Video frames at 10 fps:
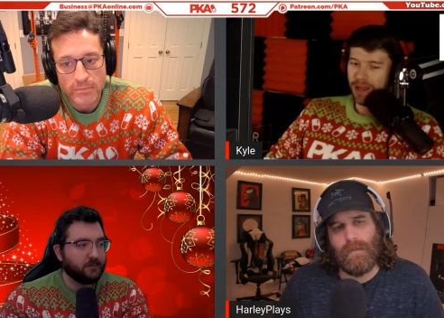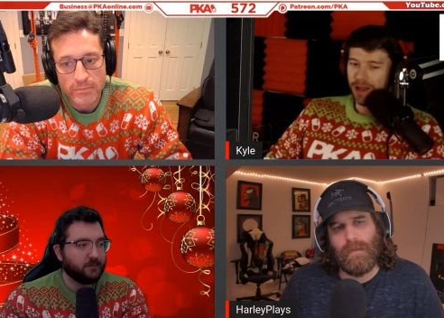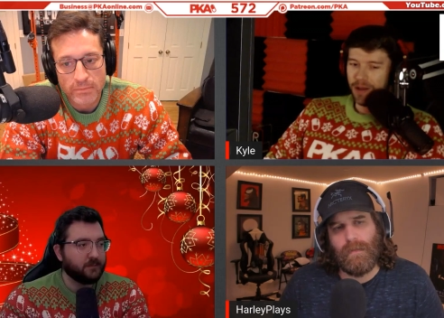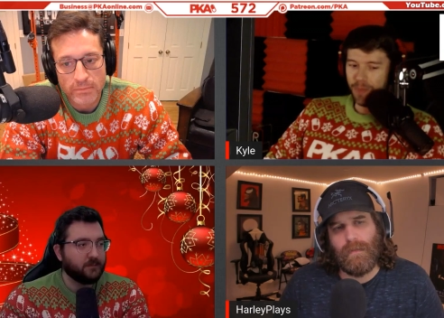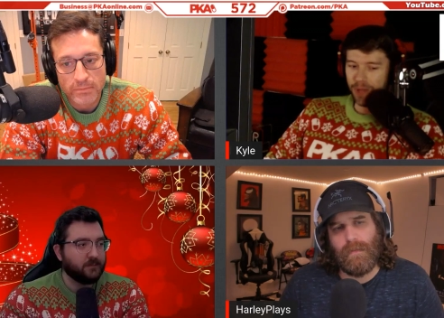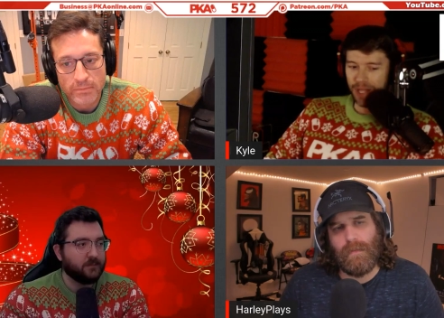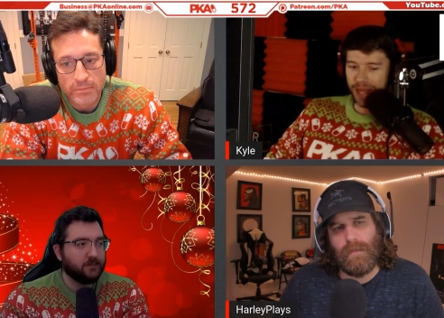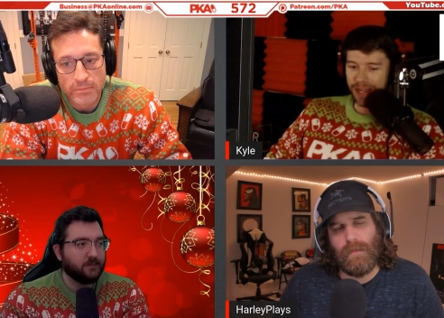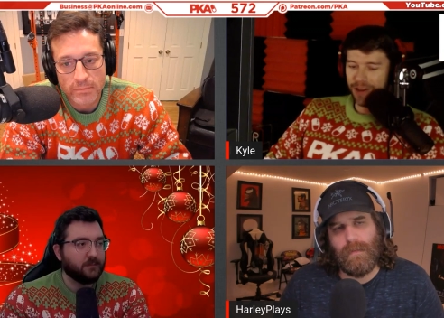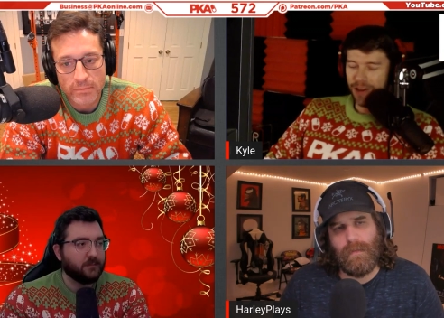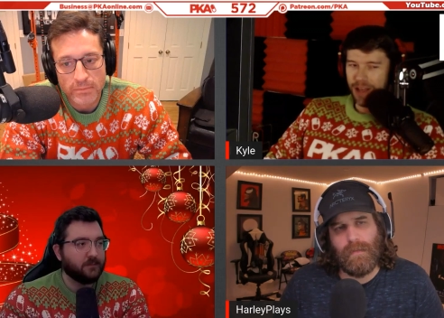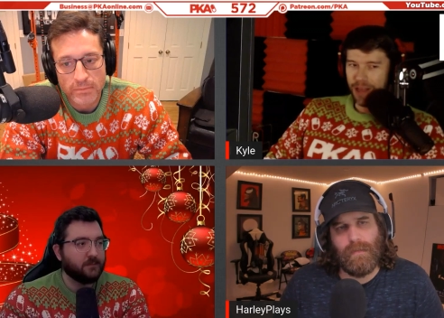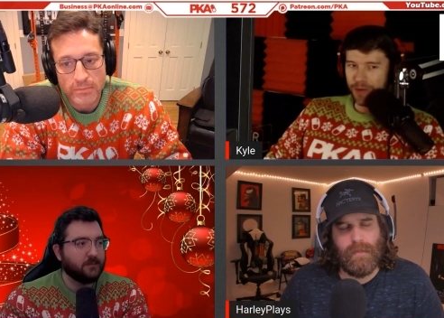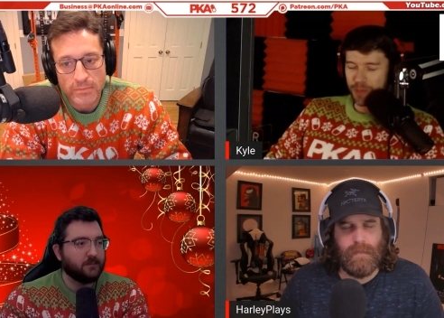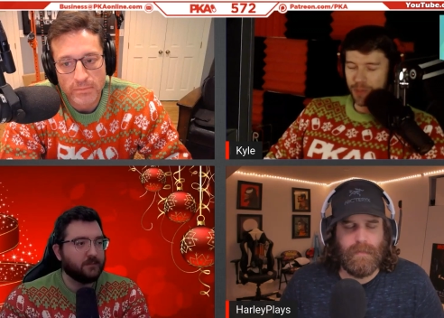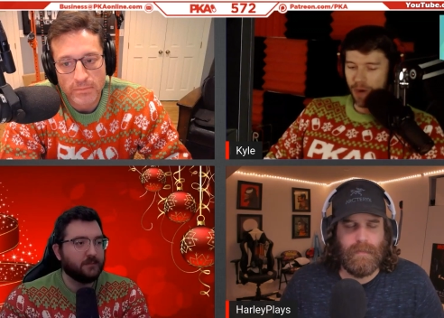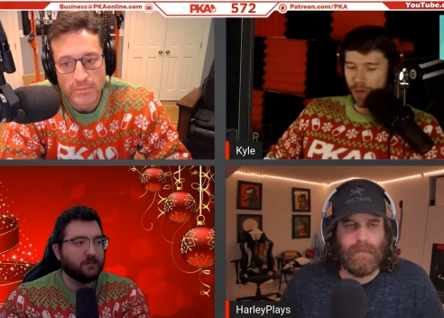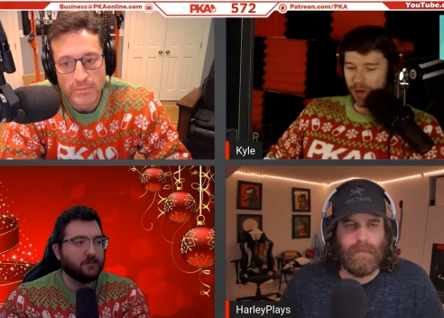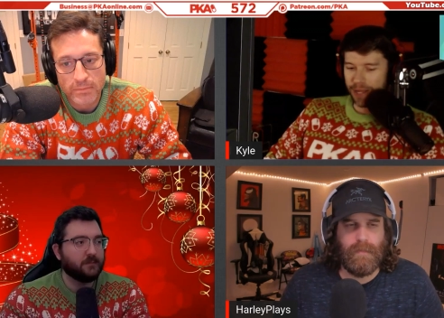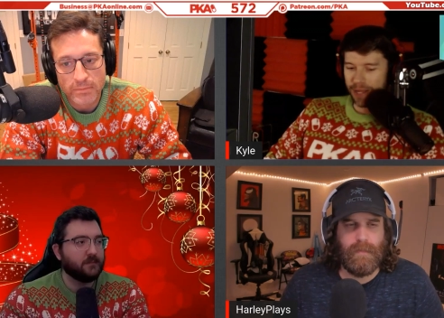Speaker 1: But like, there's a part where
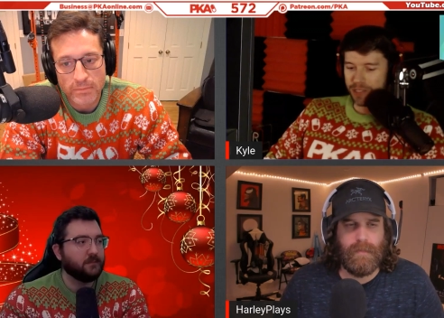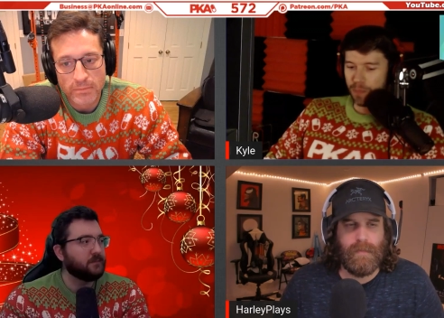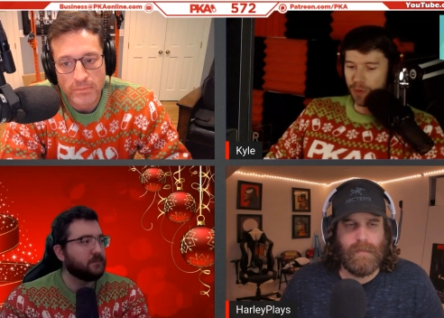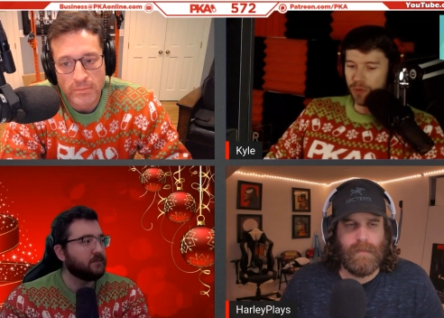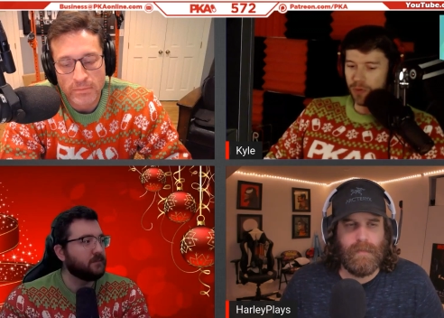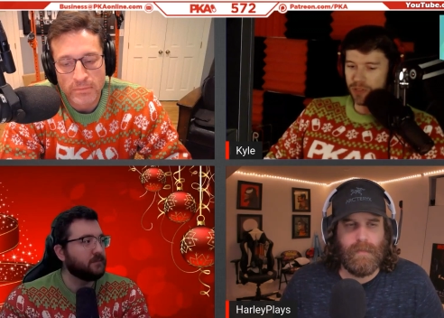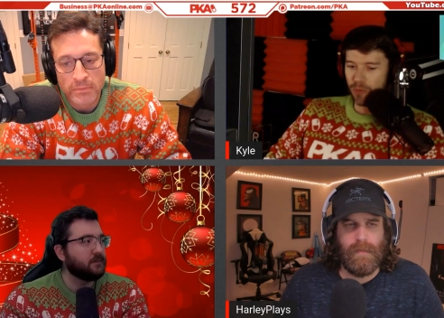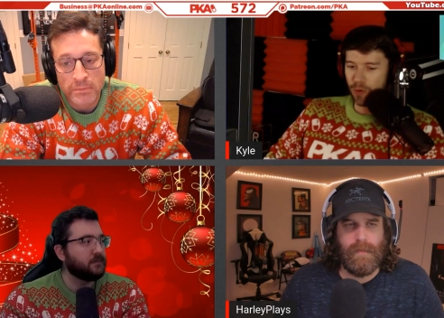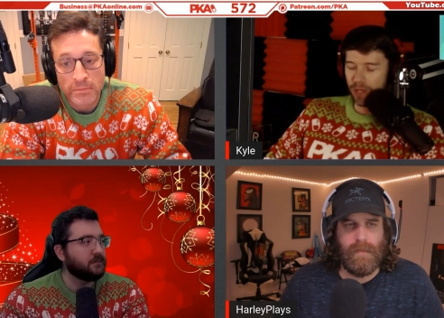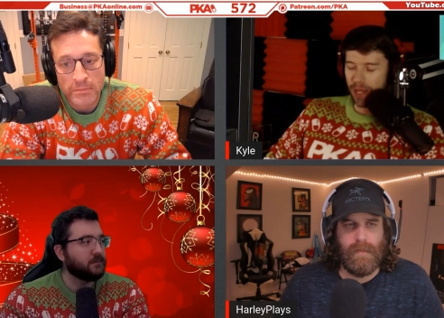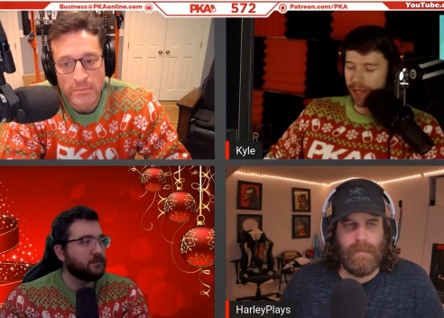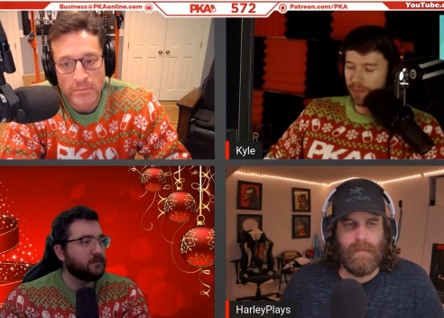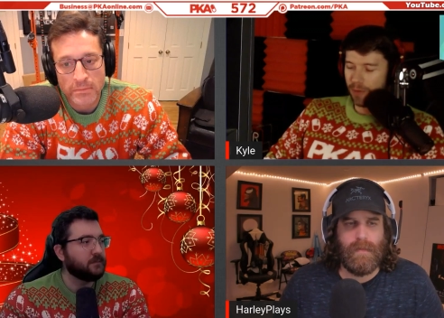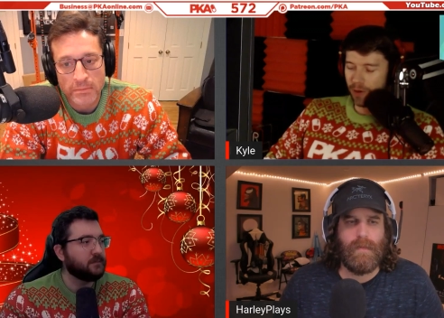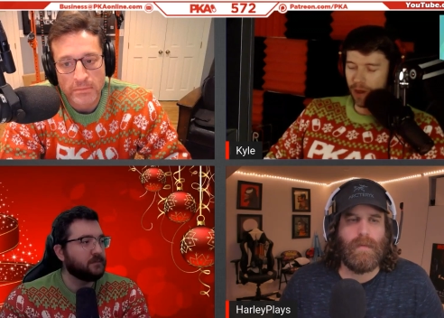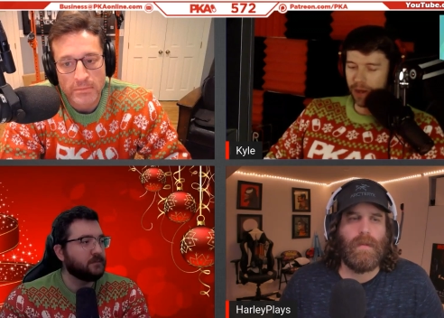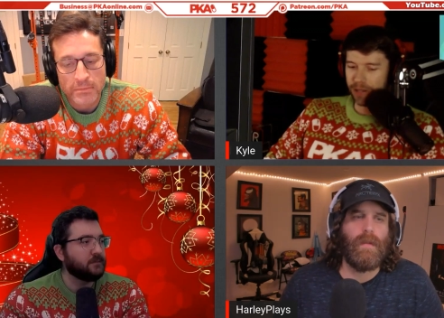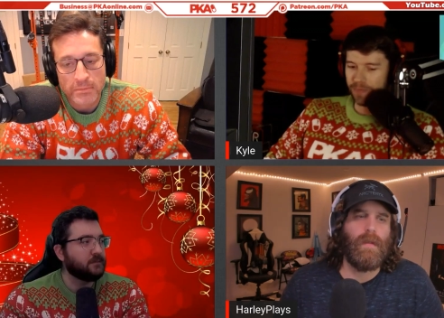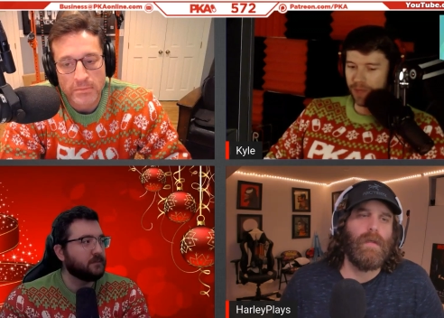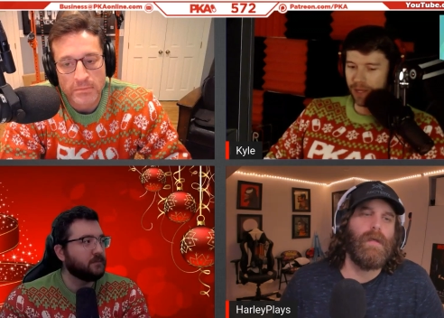like his boots were like put on in a
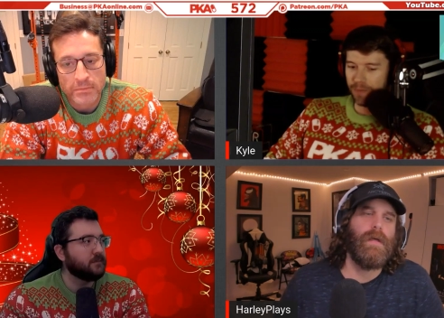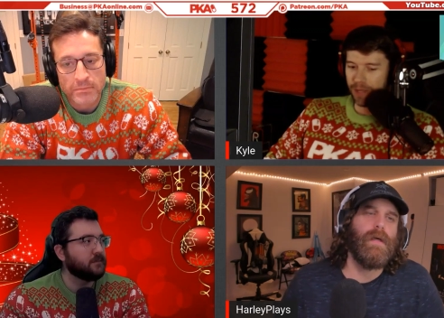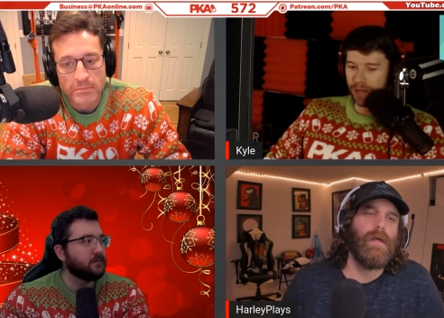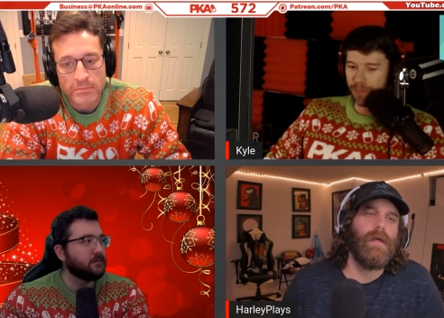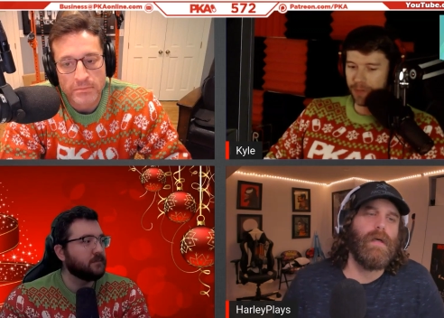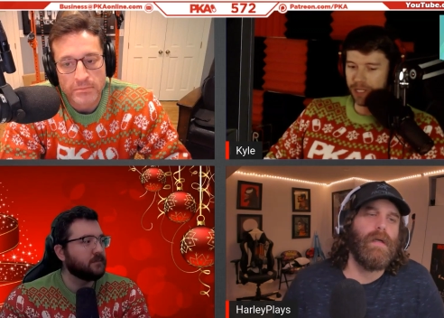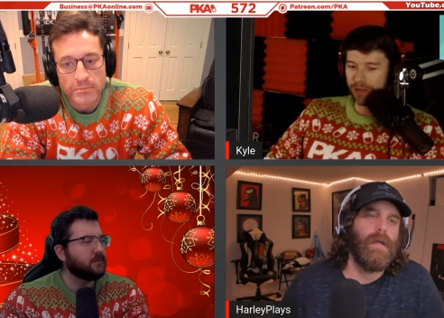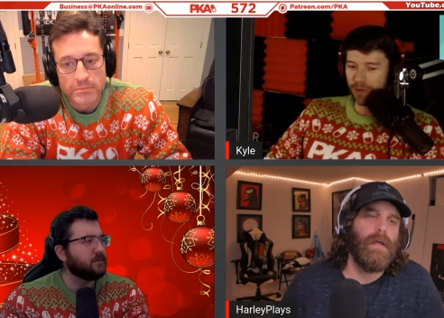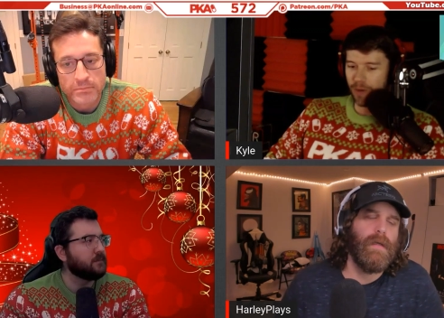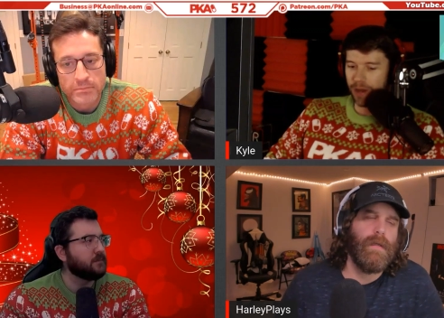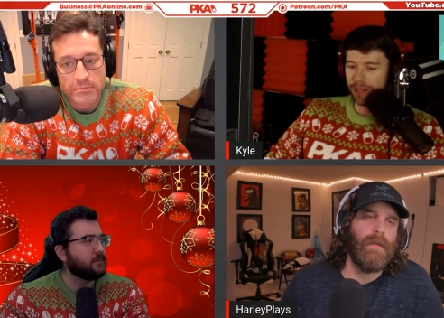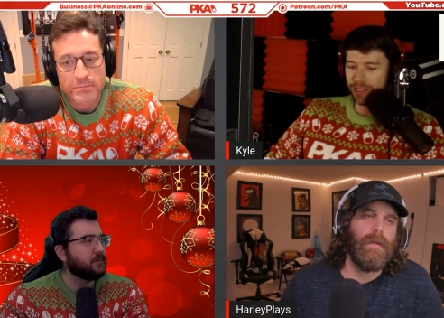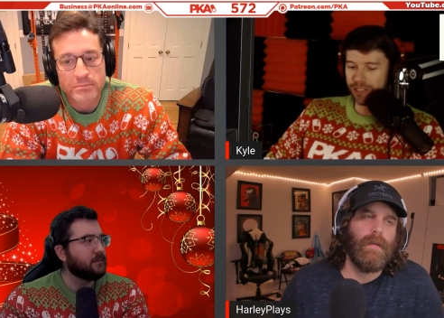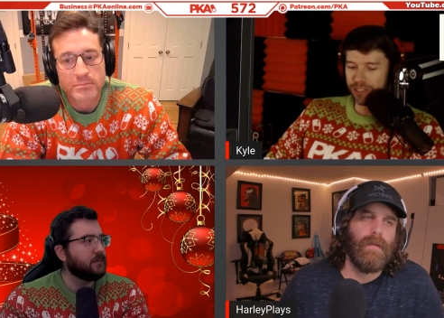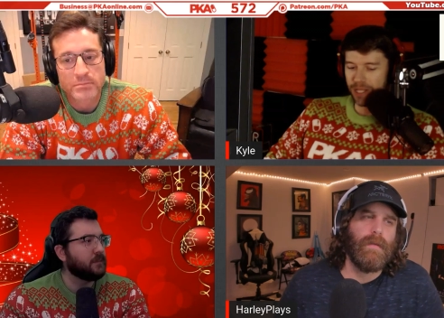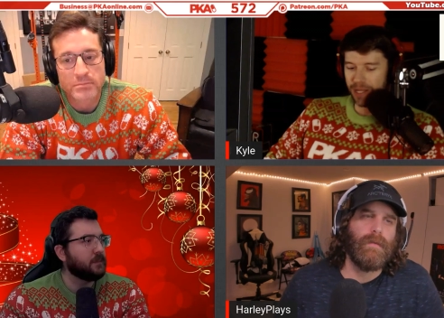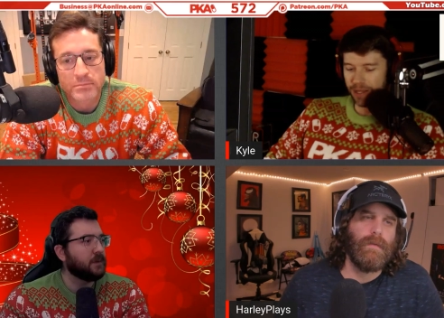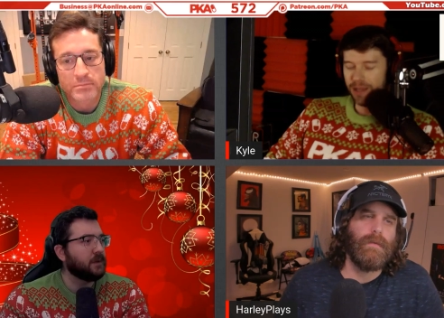in a, in a particular way, and she's like,